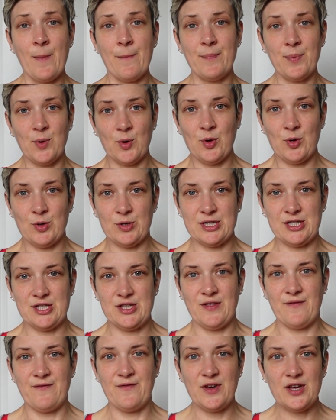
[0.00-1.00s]
But
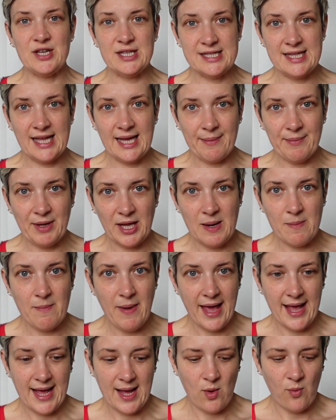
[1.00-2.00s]
the first thing I'm going to
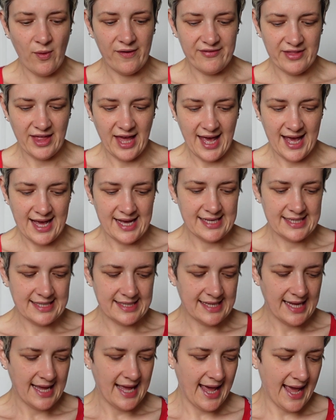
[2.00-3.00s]
make with
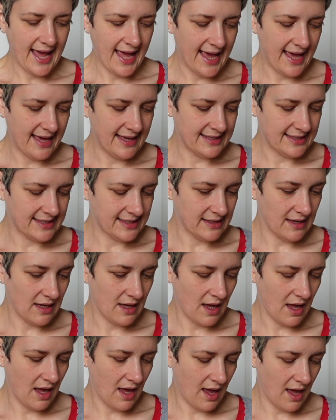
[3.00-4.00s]
this is
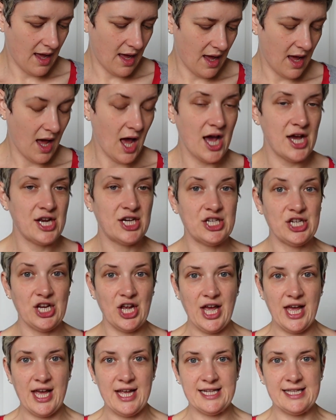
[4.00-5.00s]
a
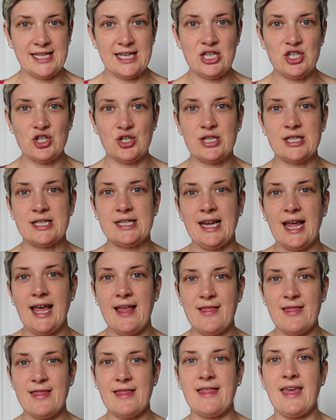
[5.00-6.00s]
shirt just
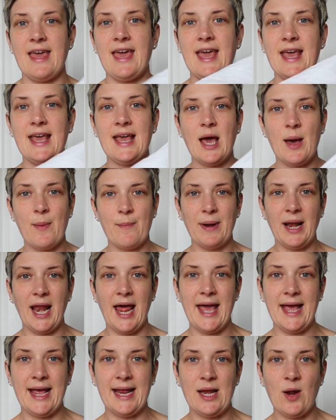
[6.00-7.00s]
in the
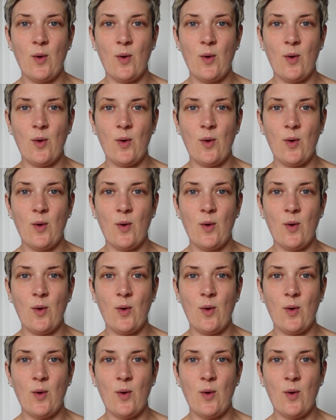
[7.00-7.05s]
plain